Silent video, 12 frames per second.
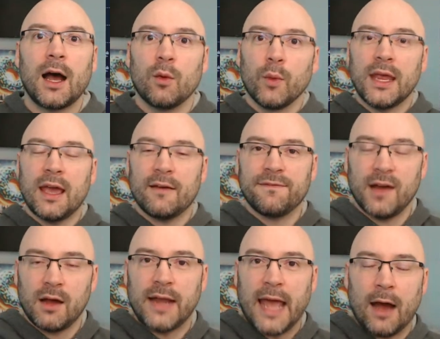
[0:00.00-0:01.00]
we have
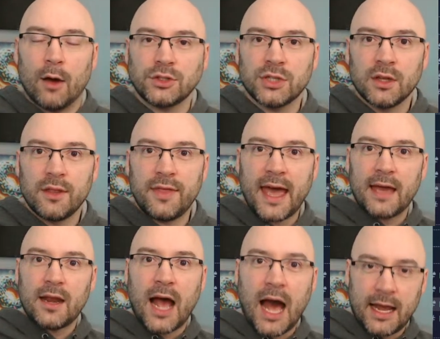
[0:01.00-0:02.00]
found out
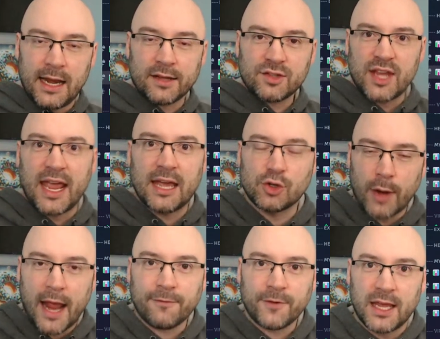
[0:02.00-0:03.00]
that Onyx and
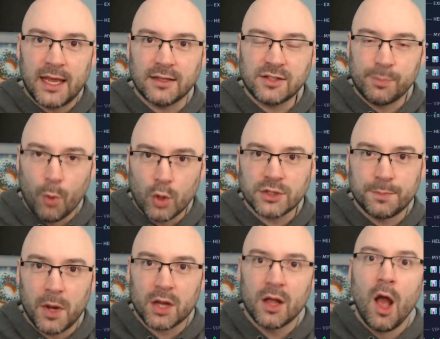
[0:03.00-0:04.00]
DraftKings
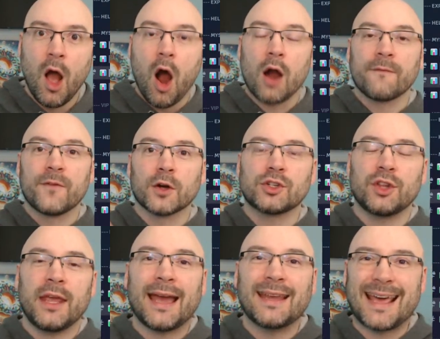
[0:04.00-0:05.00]
Sportsbook are
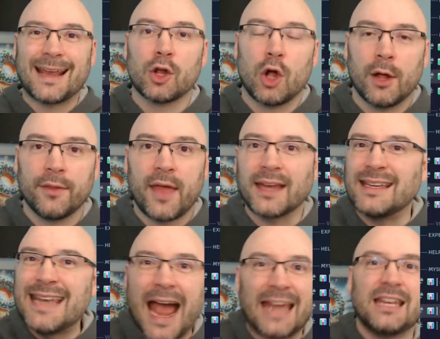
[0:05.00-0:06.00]
virtually identical on like
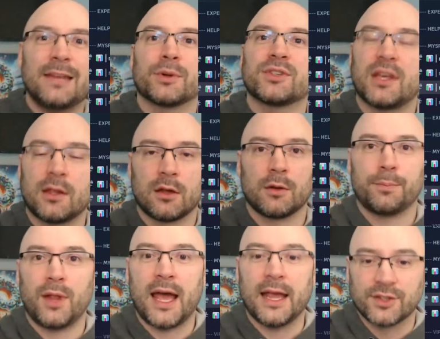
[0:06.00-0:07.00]
90% of the
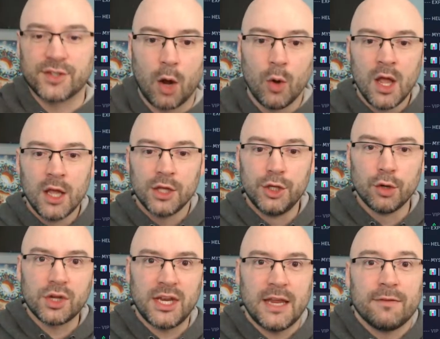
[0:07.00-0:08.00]
plays. So you
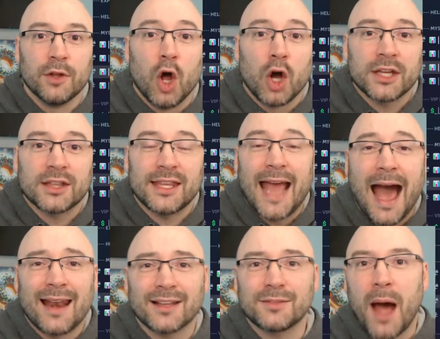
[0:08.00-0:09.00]
could even look at the
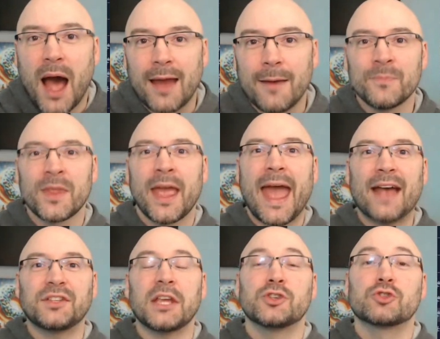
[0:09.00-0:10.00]
Onyx bot
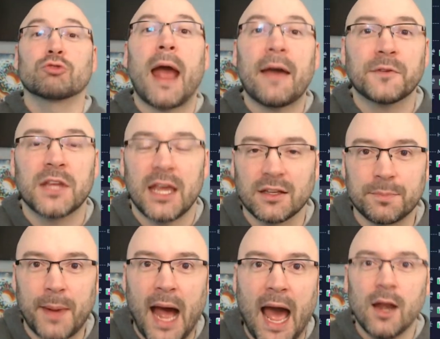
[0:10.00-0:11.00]
as a DraftKings
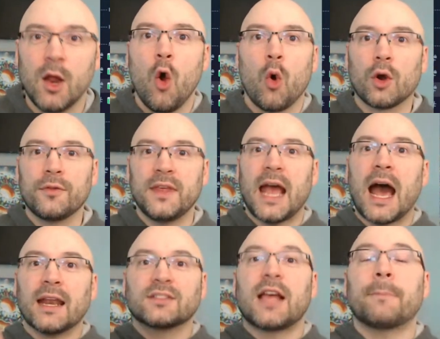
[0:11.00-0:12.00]
bot, or the
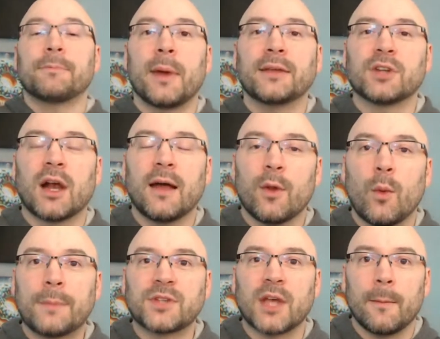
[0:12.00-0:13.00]
Onyx optimizer on the
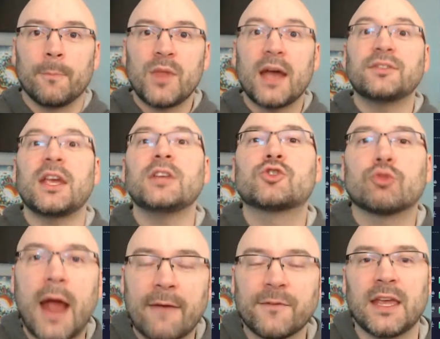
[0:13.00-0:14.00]
website as a
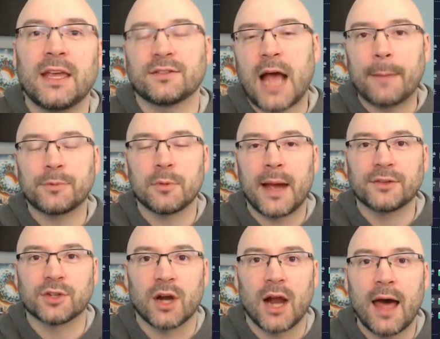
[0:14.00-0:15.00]
DraftKings
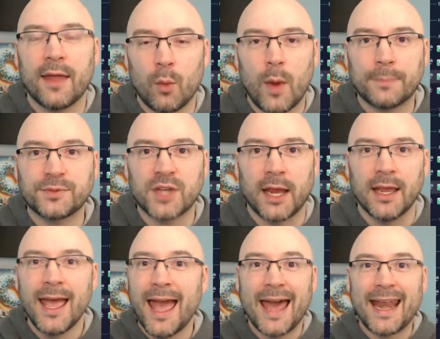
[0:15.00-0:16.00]
optimizer on the website.
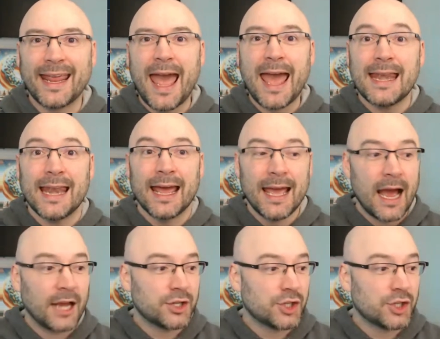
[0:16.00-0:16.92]
And again, I